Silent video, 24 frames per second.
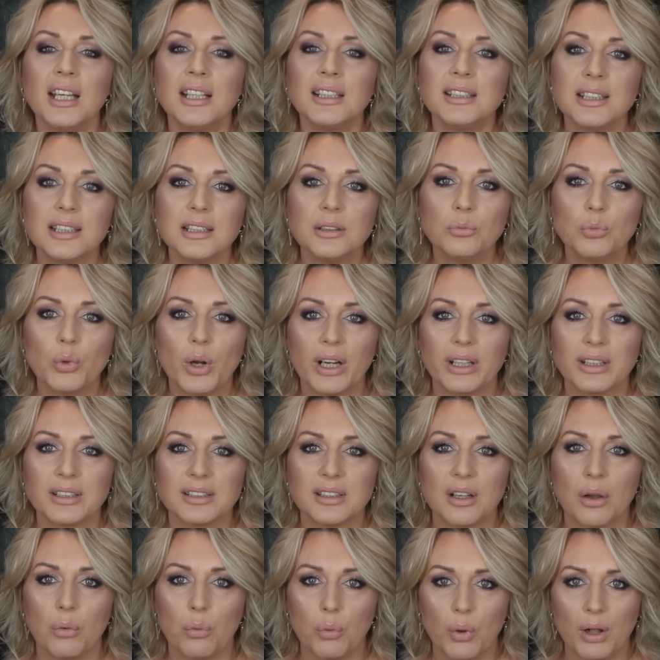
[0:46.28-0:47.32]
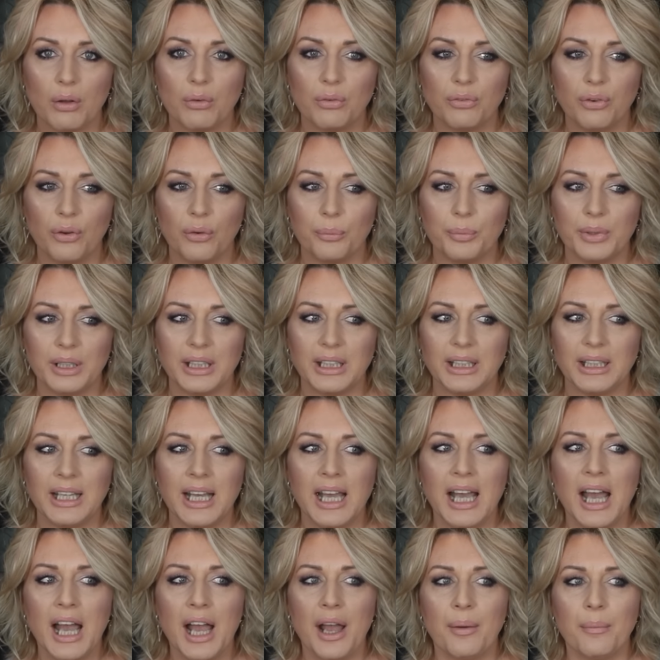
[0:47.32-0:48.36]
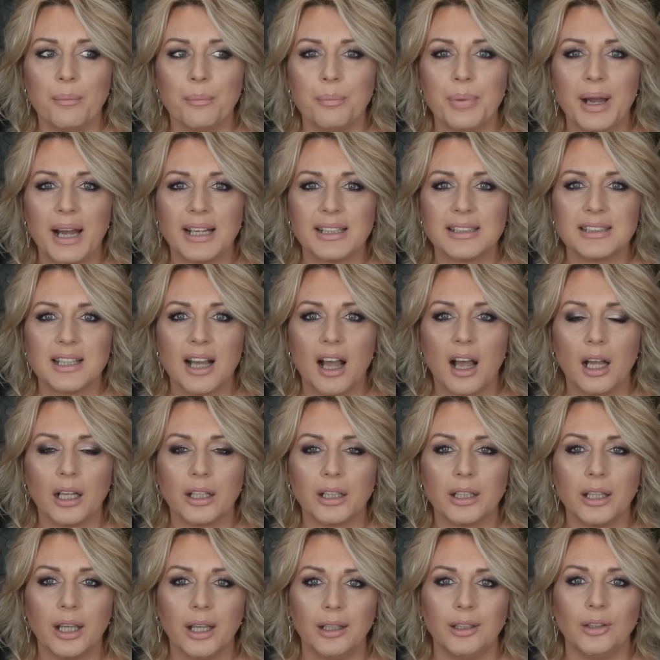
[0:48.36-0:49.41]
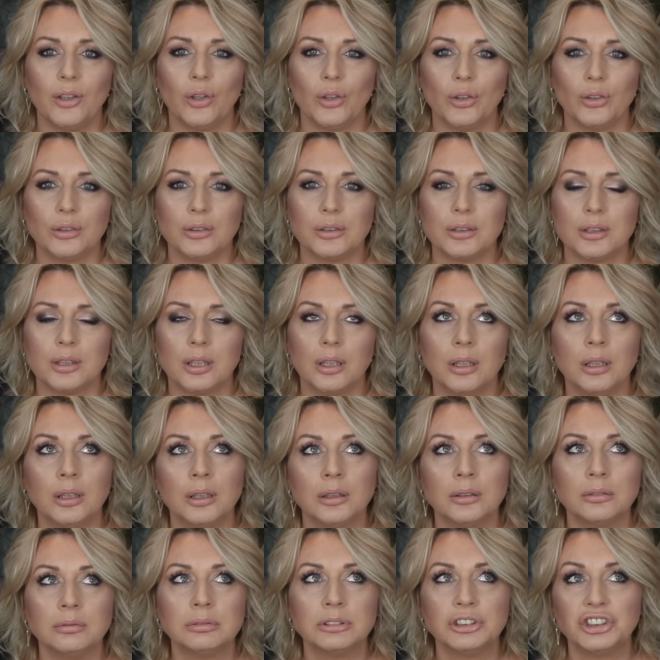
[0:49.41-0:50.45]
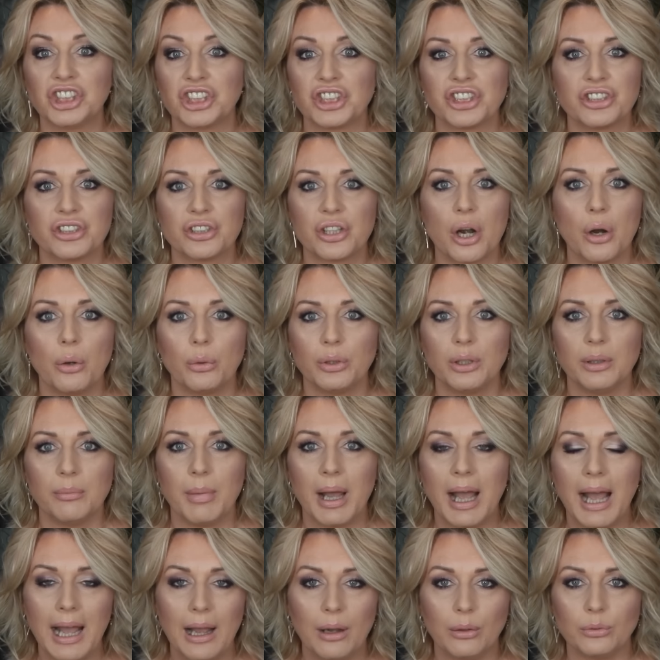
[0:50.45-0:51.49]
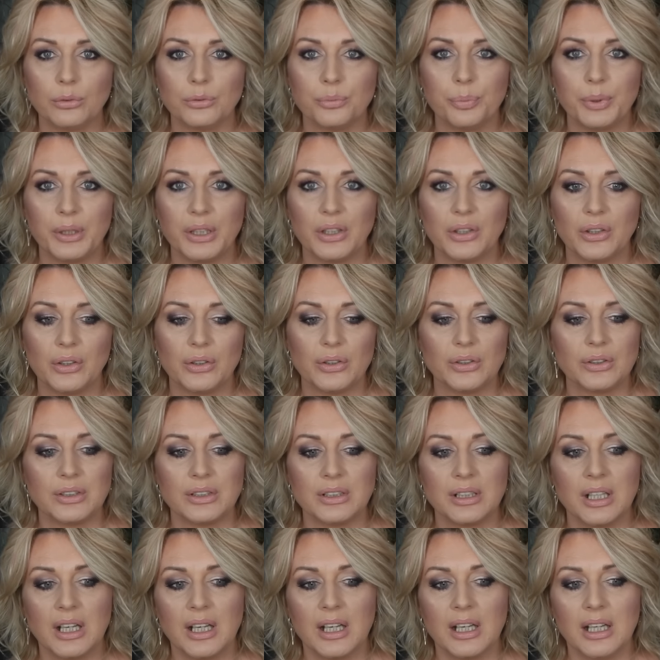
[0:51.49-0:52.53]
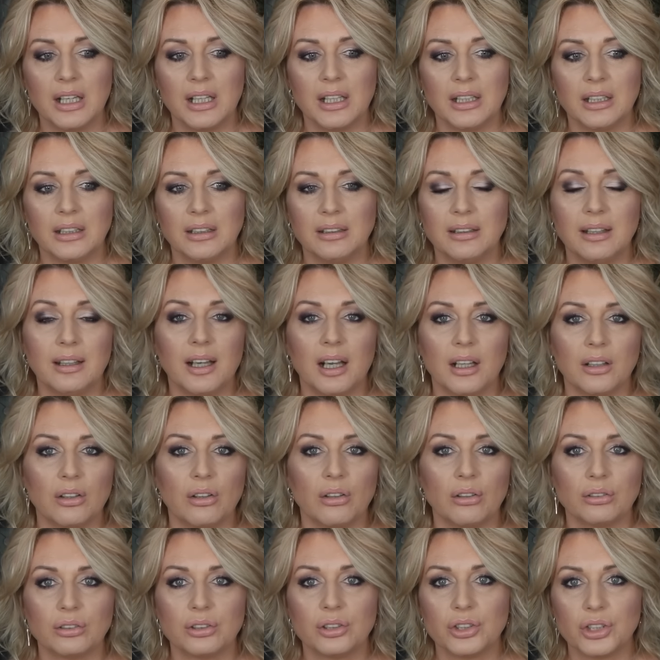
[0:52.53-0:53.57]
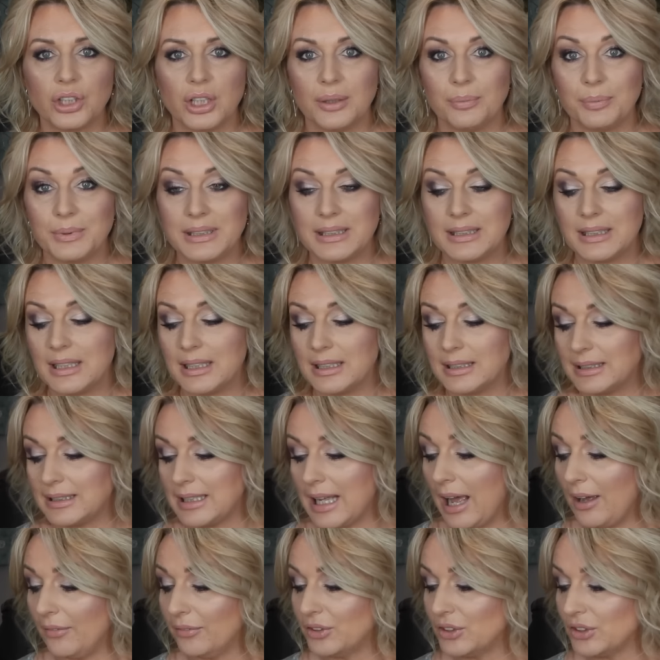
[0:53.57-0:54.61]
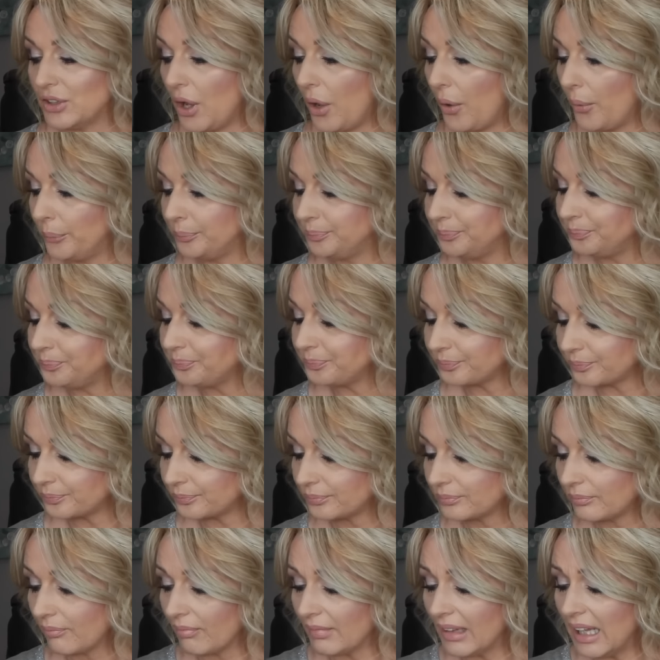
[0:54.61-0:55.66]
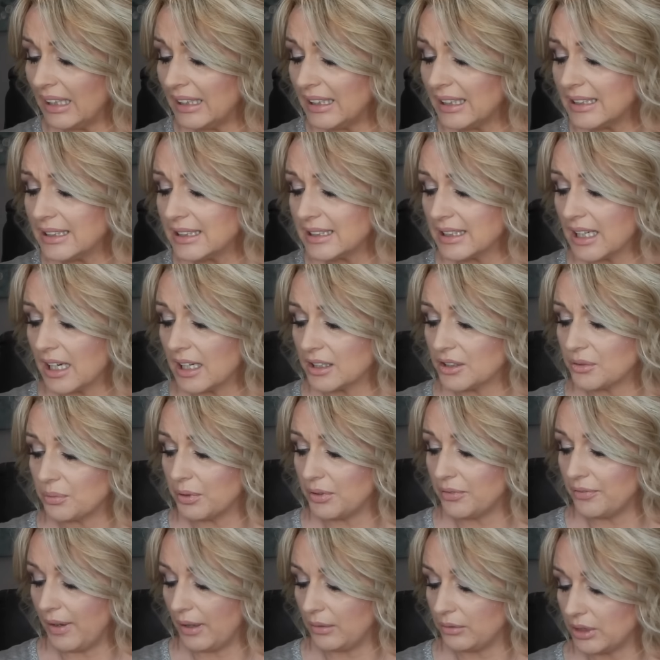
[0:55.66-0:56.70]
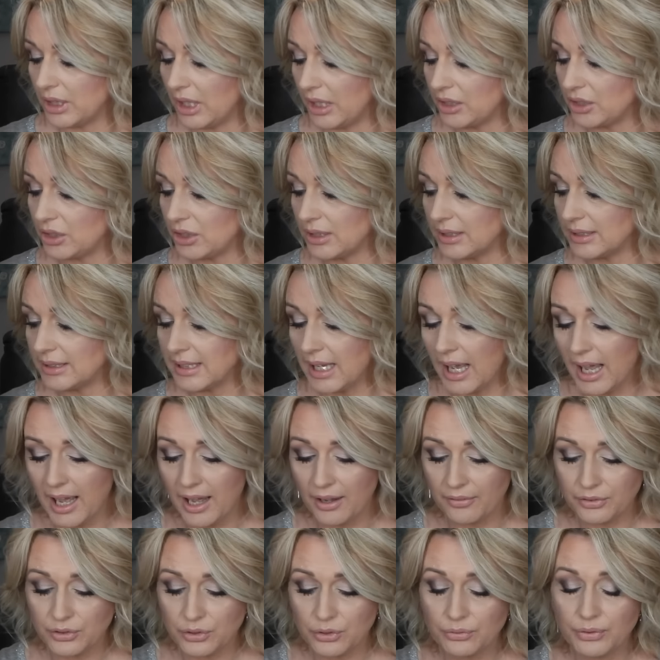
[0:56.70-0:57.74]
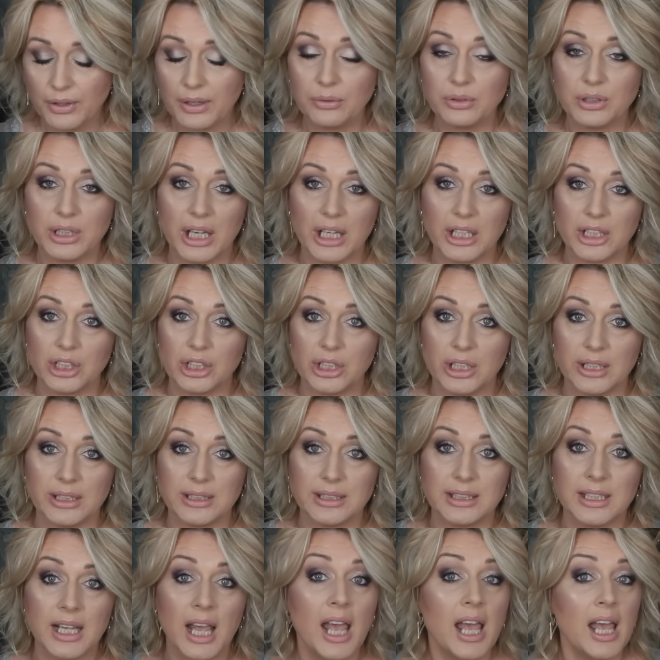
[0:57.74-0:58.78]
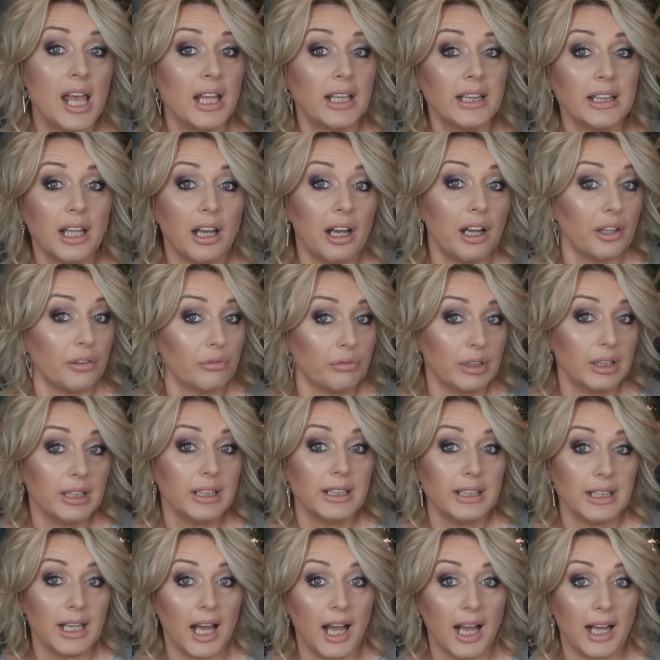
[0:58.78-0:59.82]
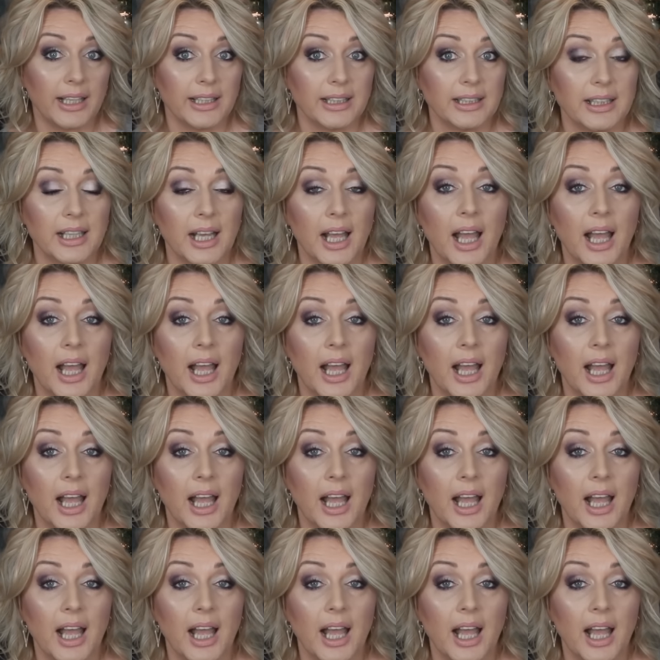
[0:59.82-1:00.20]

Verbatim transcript: didn't work so well for me, but I cannot just throw them out because they are not cheap stuff. So let's start with foundations. I have two foundations that I really like